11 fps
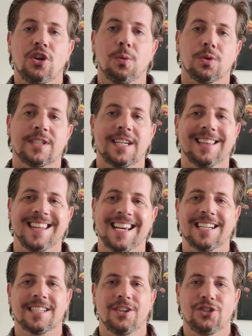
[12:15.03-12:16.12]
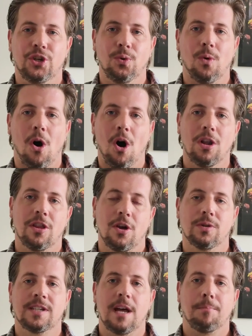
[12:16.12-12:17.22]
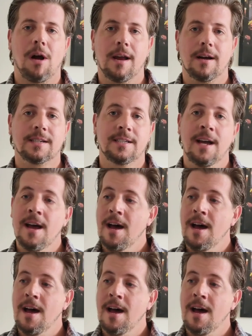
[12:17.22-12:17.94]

You will see links to all of those said products.